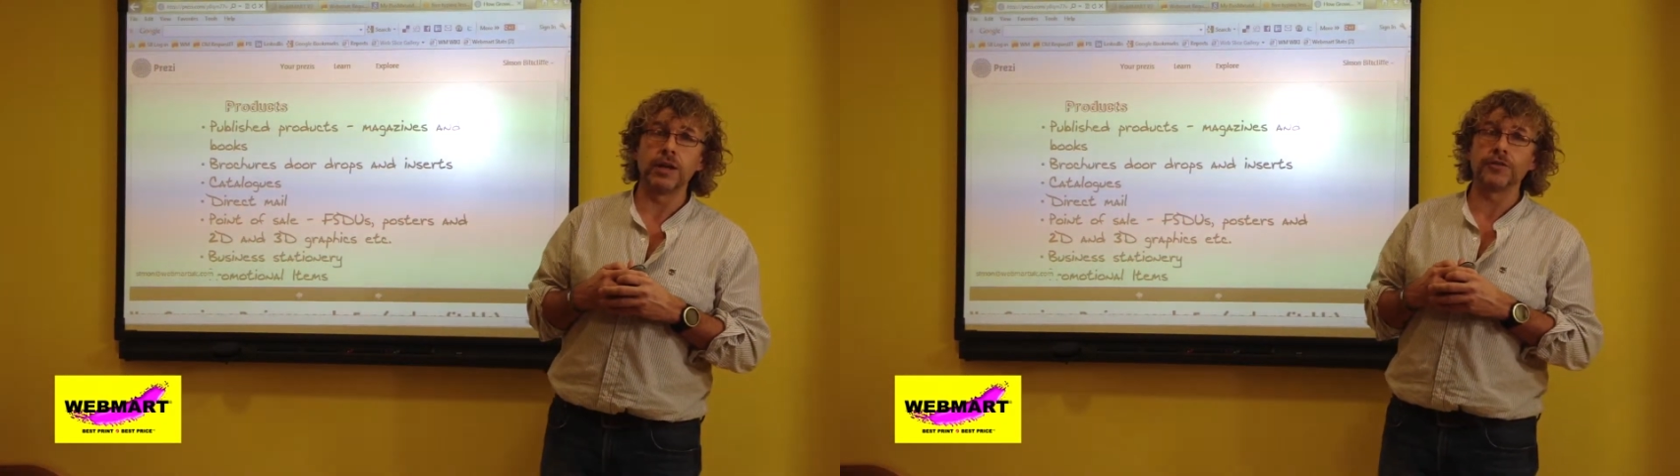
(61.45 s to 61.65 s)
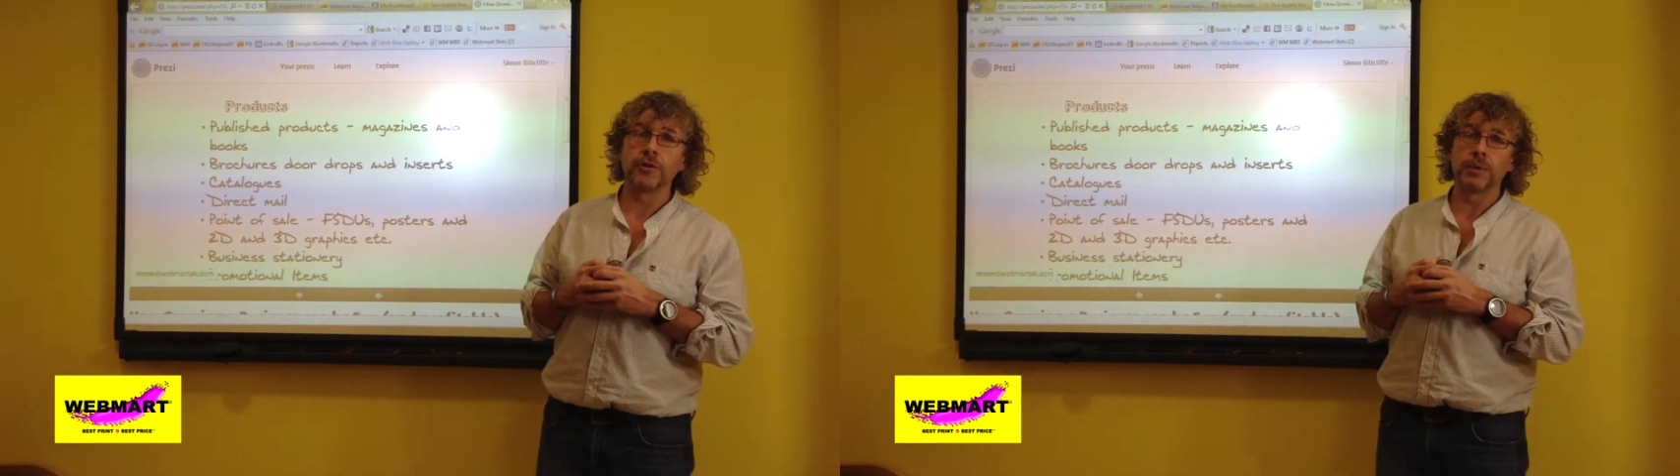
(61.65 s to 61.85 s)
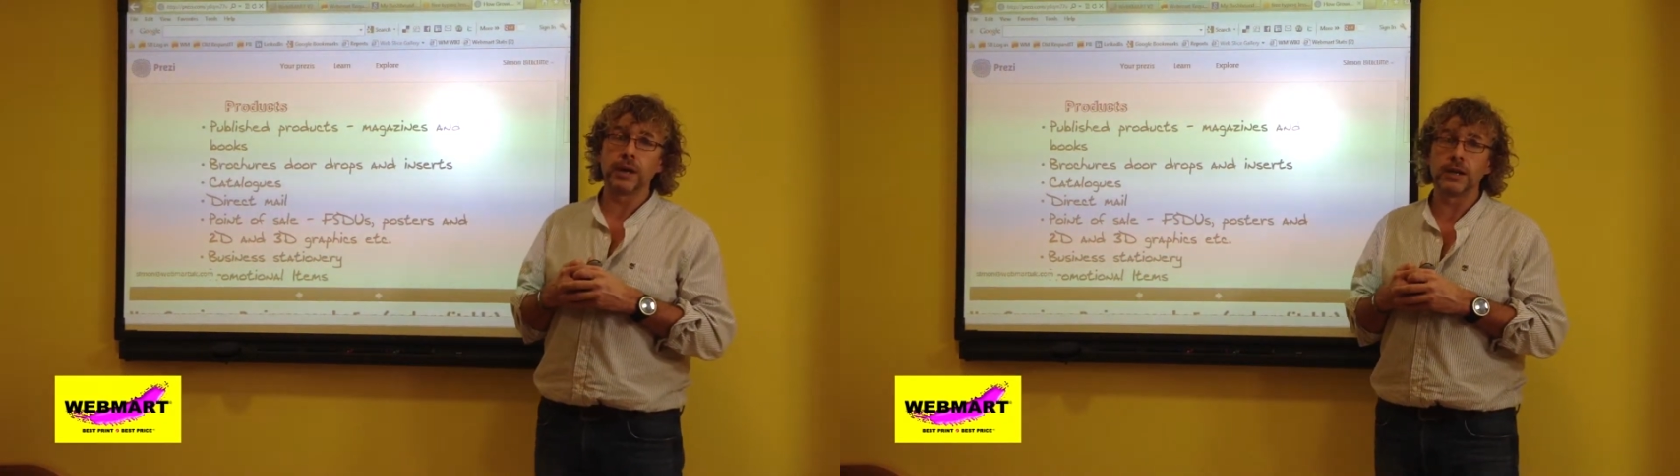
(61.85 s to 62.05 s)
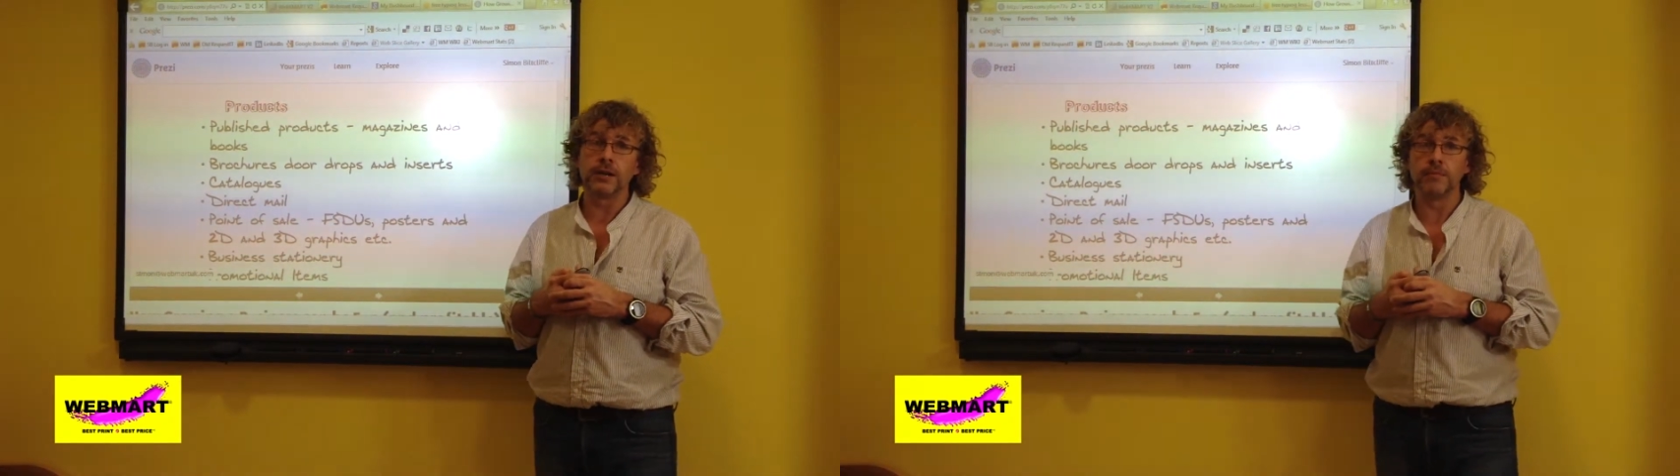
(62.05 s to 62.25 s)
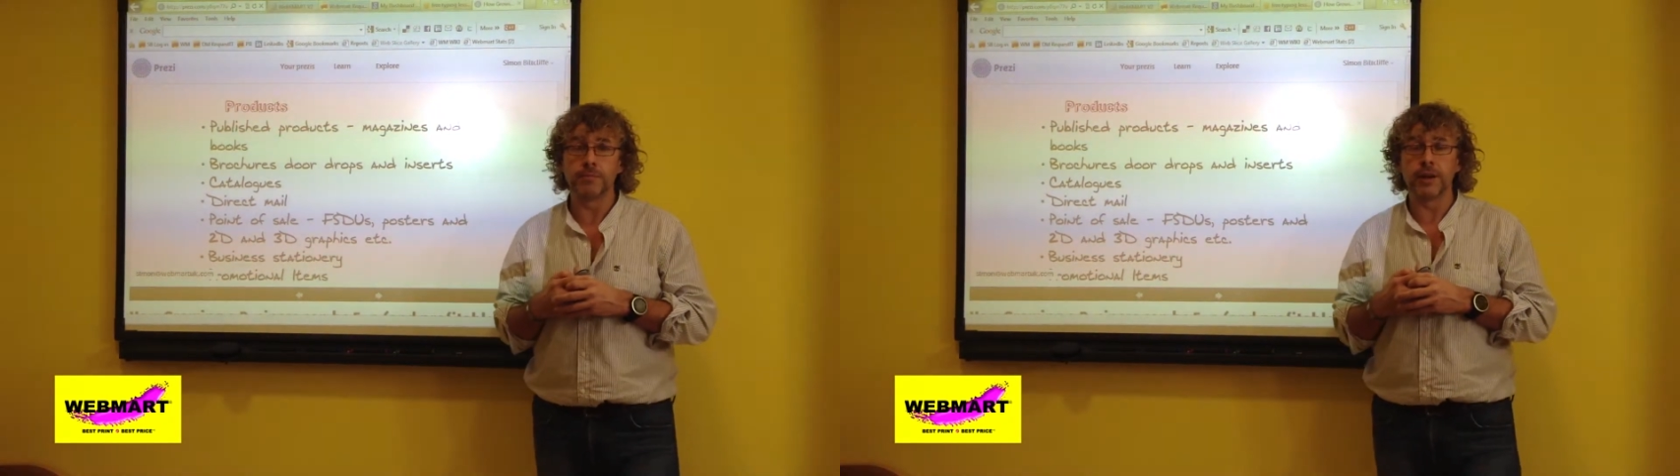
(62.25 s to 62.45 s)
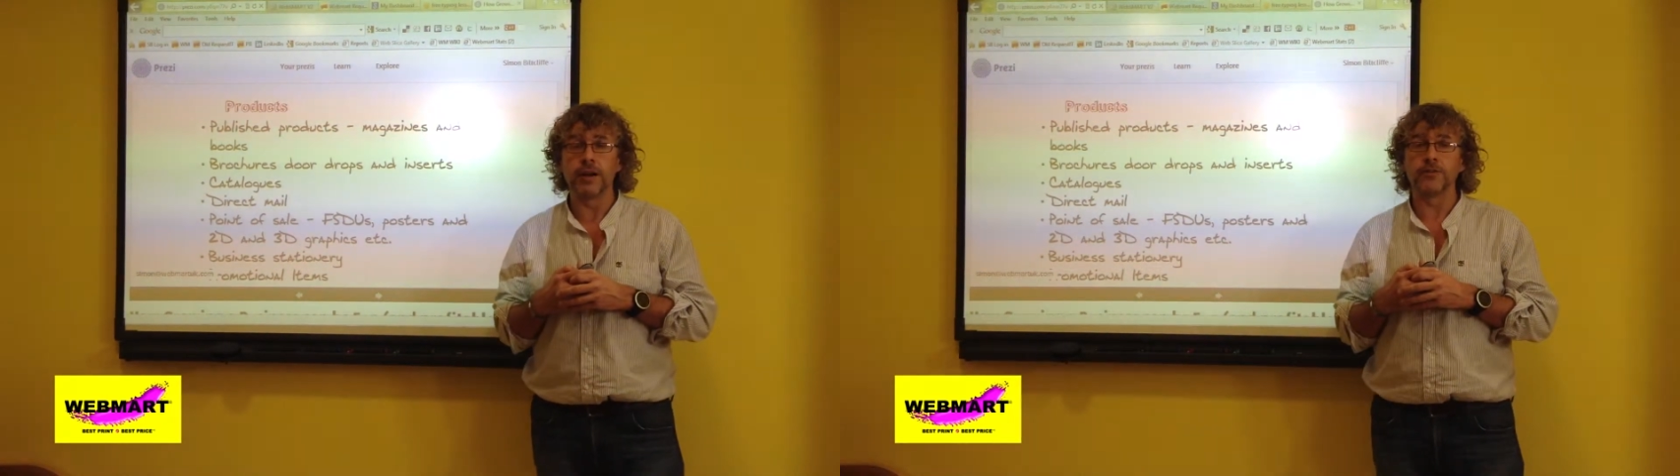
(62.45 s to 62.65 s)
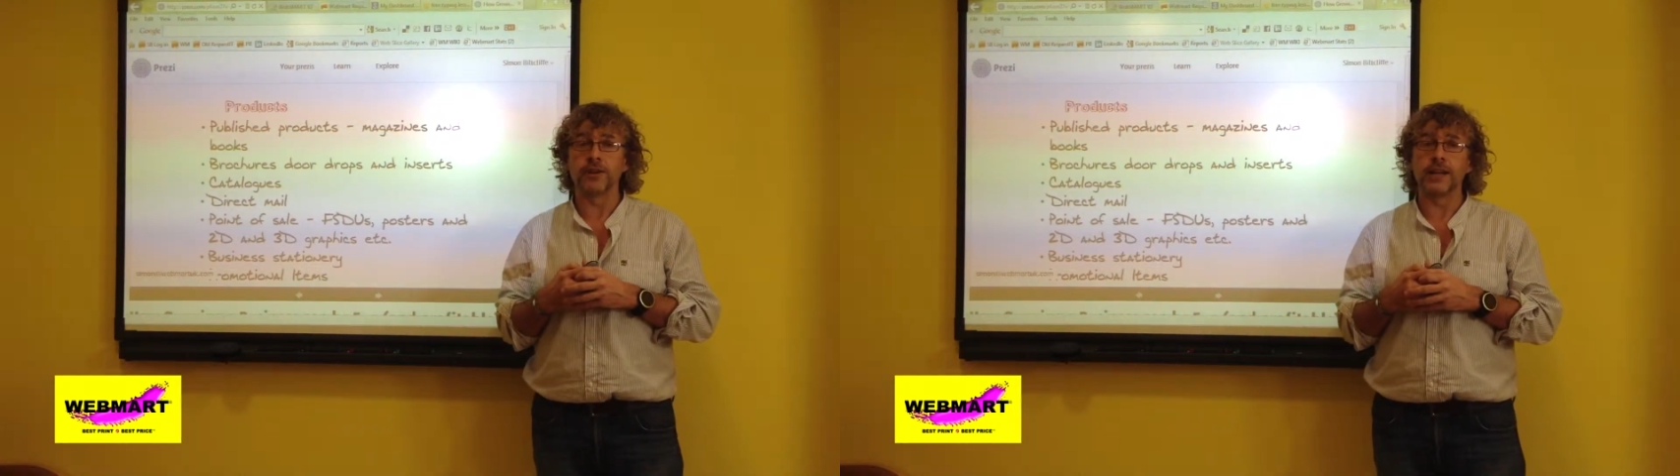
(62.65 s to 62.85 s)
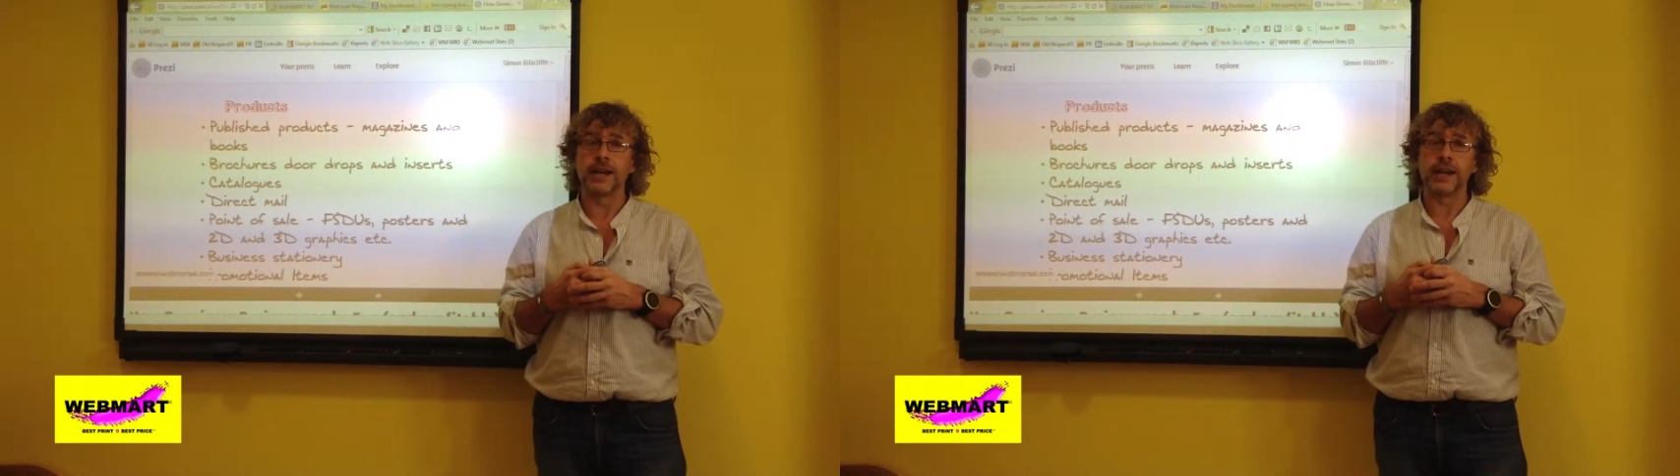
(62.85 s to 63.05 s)
East Kilbride, in
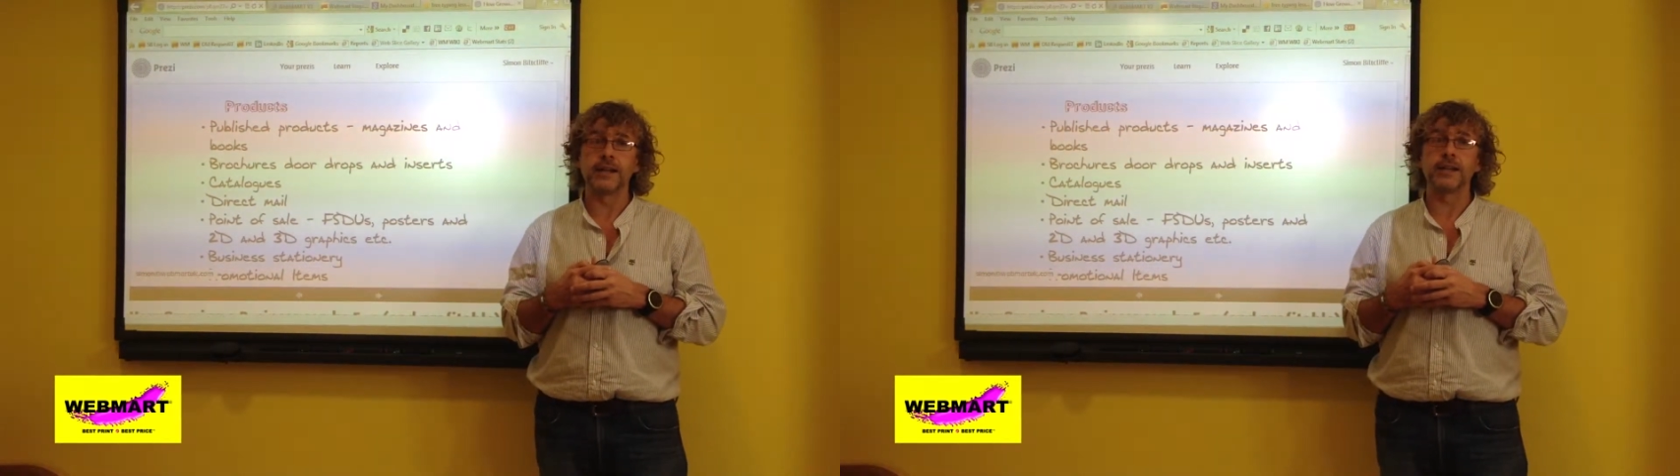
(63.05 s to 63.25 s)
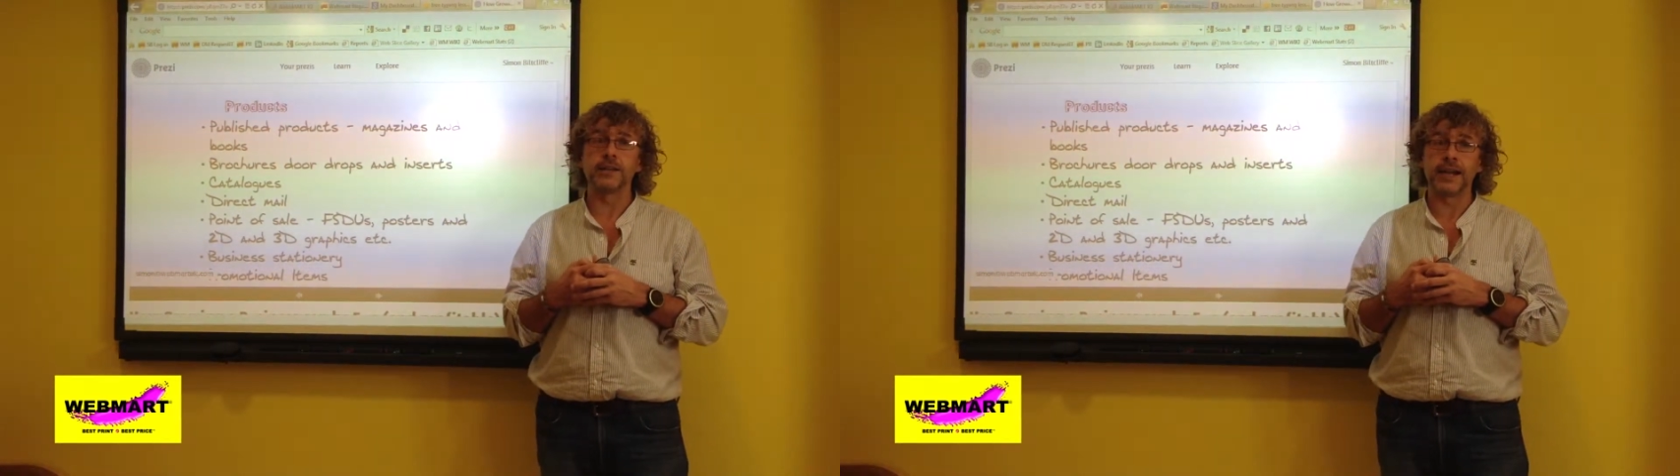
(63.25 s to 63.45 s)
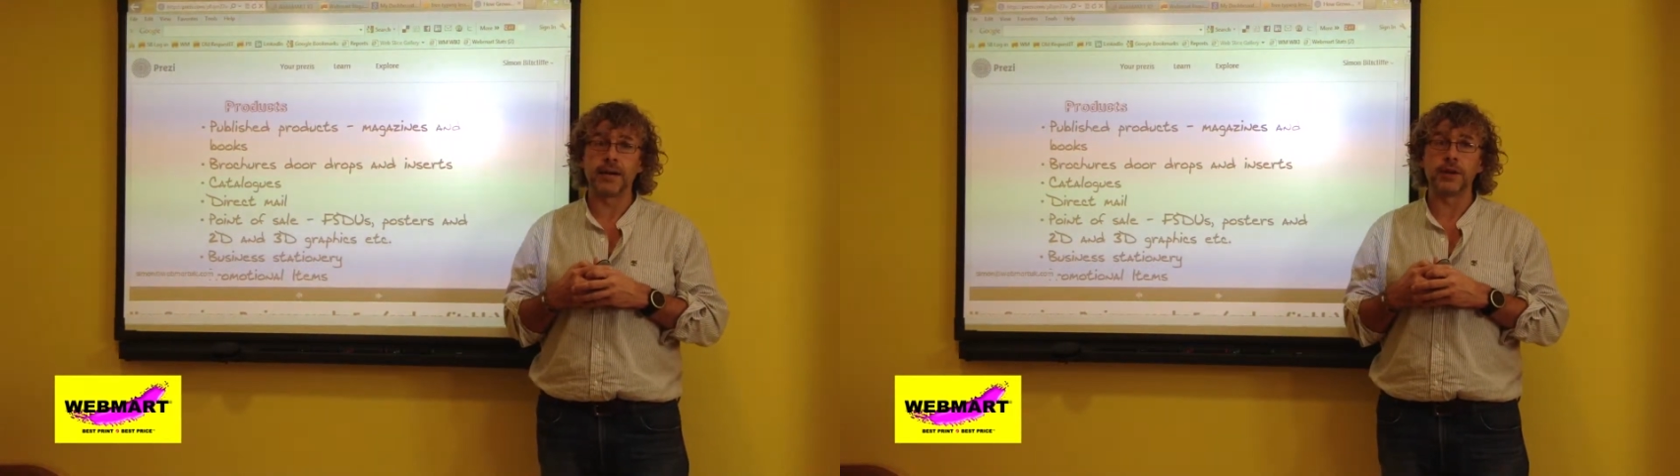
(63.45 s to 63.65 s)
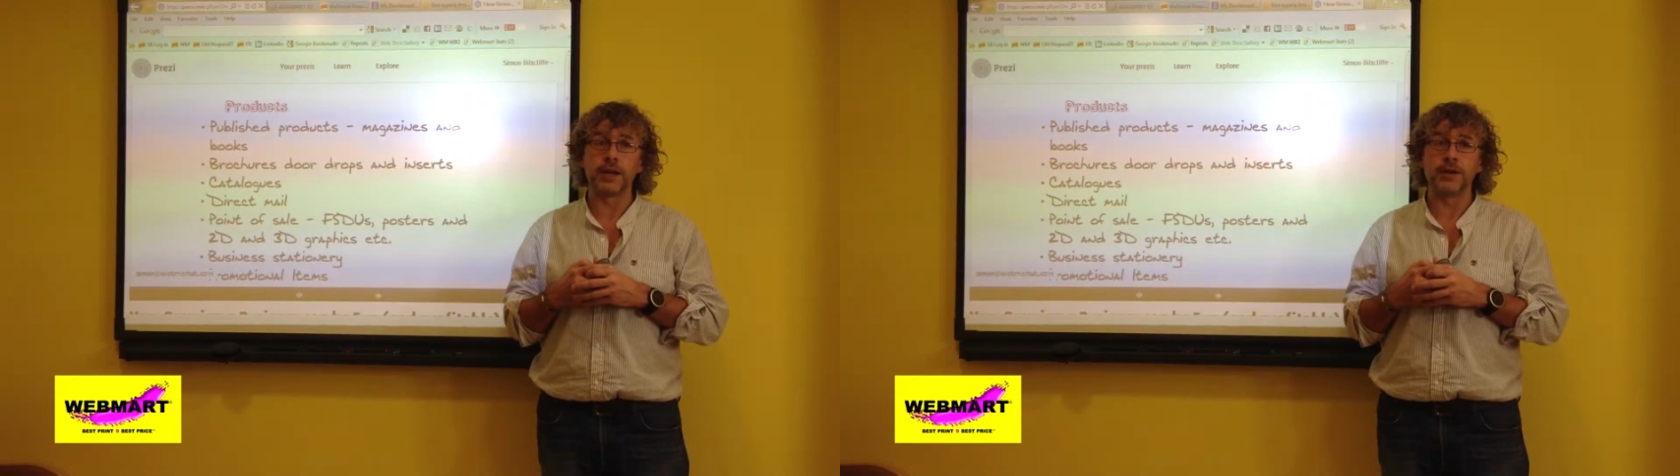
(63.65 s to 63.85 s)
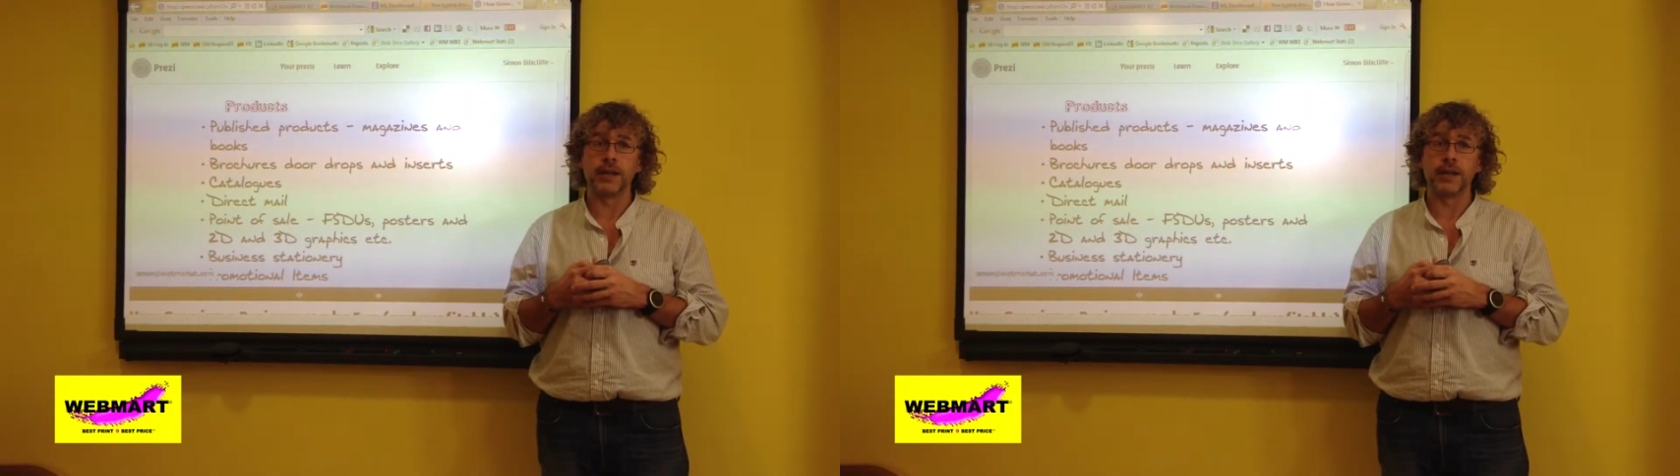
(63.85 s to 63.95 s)
Barnsley and down